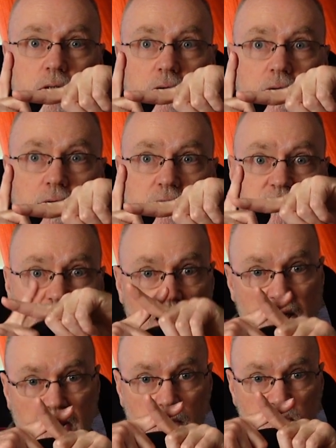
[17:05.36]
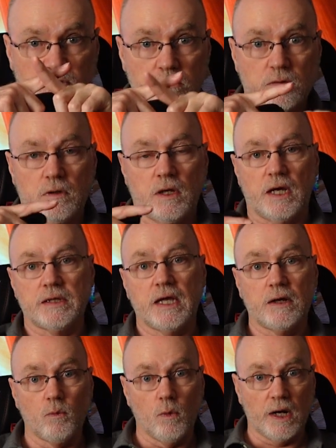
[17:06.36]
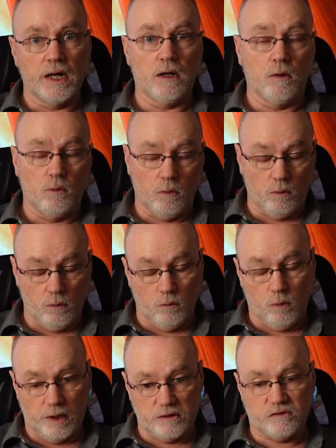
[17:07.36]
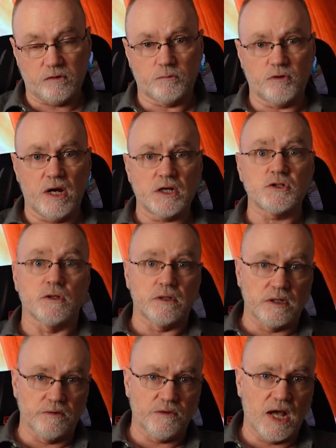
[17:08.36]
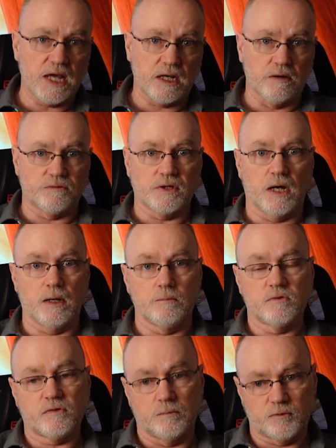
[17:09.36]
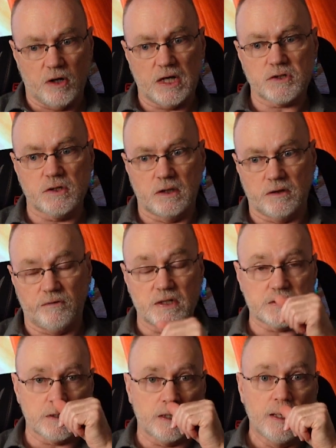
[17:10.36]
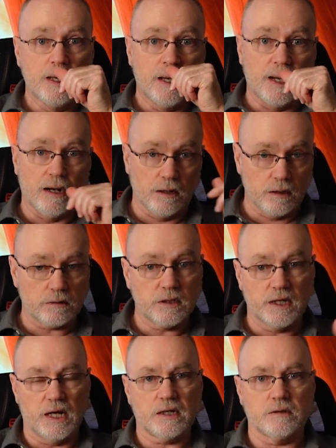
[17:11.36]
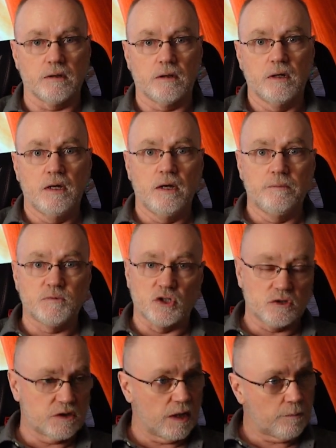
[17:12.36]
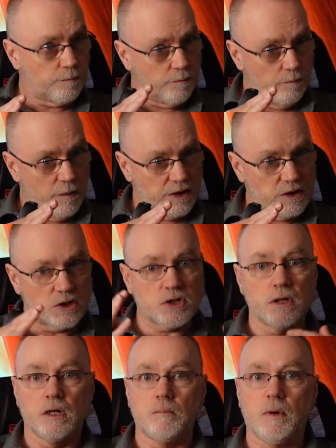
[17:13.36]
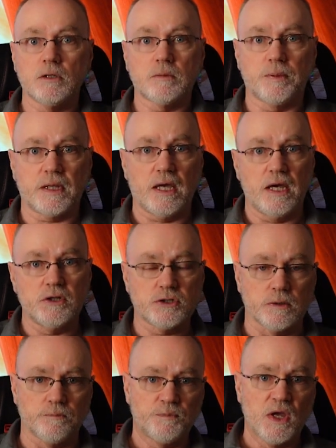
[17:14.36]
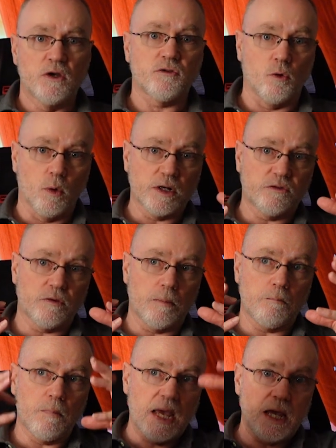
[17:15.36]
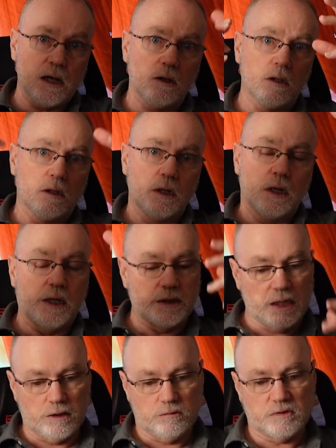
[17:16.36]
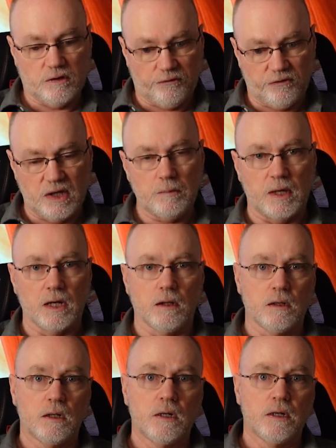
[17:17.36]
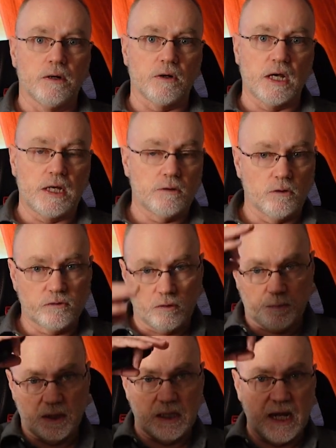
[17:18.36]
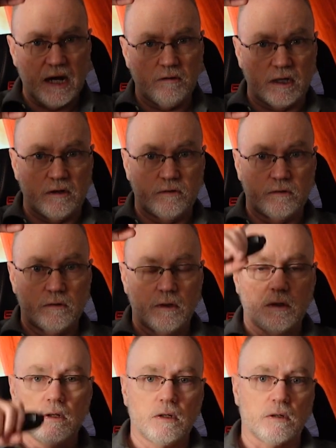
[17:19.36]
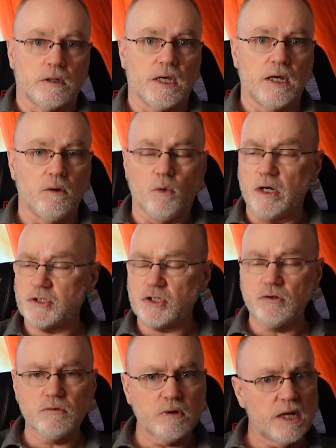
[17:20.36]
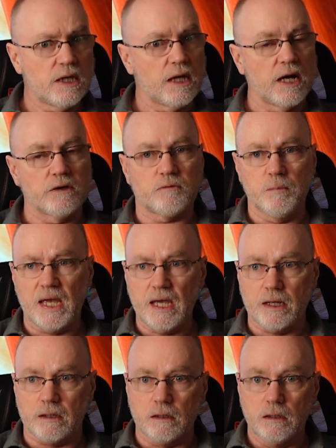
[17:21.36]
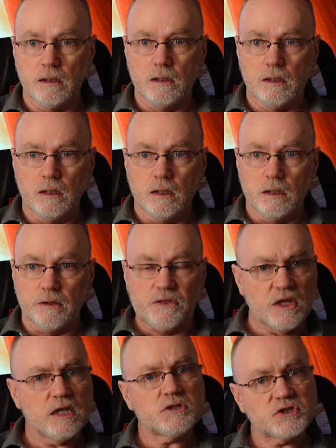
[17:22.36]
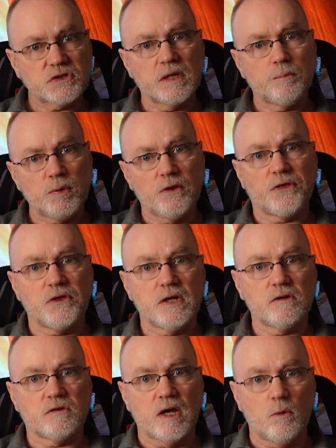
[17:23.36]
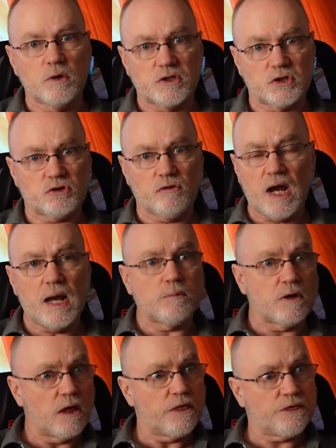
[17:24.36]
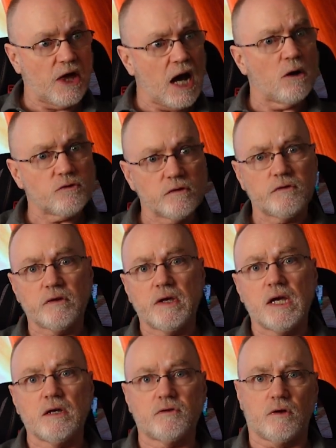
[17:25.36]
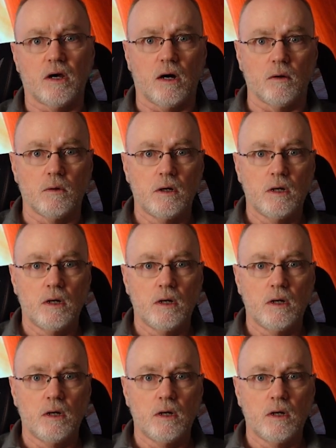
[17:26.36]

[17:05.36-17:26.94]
times, and then what is subtraction? The dividing of time. Subtraction and division are connected, just like addition and multiplication. So one is a male and the other is a female, okay, and those are polarities, okay? Once you realize, man, these simple things that were described thousands of years ago